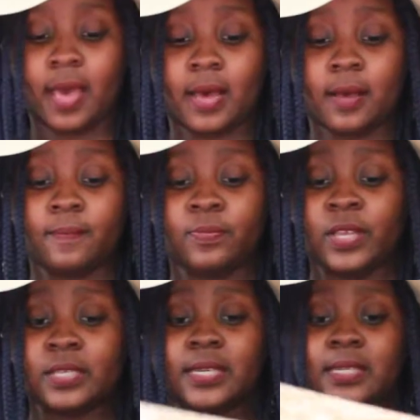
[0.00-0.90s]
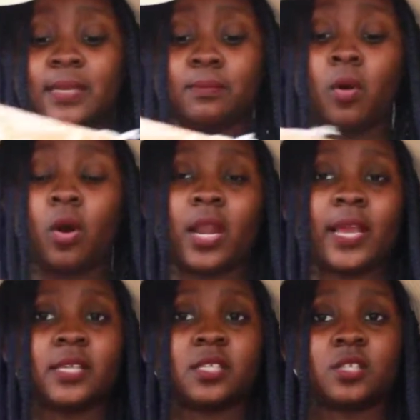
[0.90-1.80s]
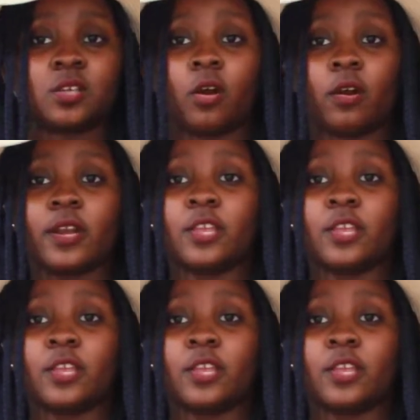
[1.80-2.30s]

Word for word: Um, this is more like a skirt,